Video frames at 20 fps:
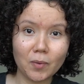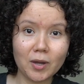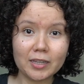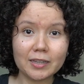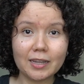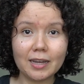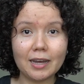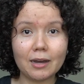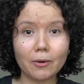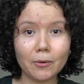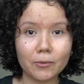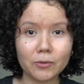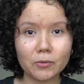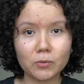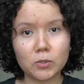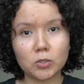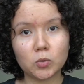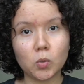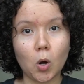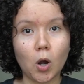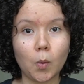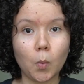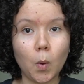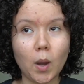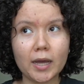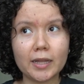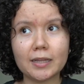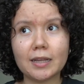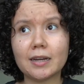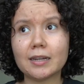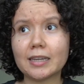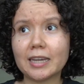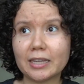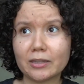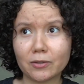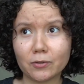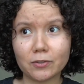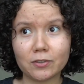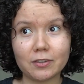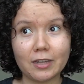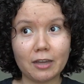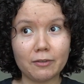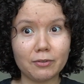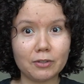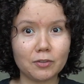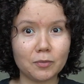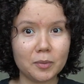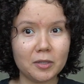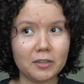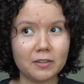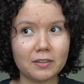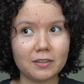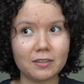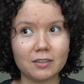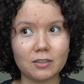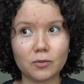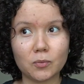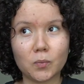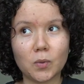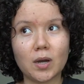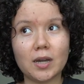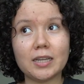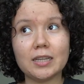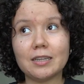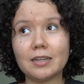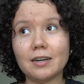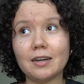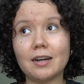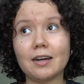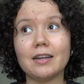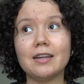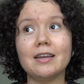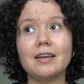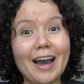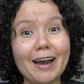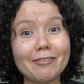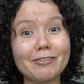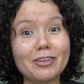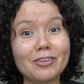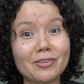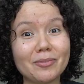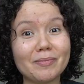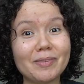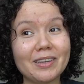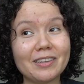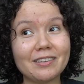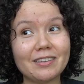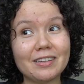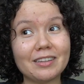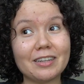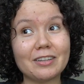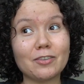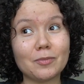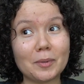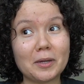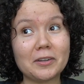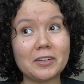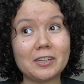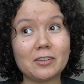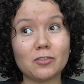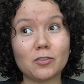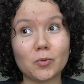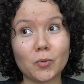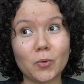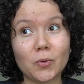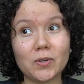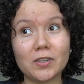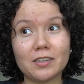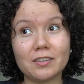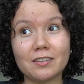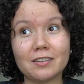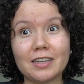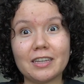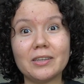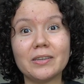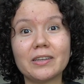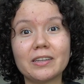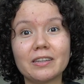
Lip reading: Why not own who you are? Why not gain those life experiences? Why not have these amazing, inspiring stories that you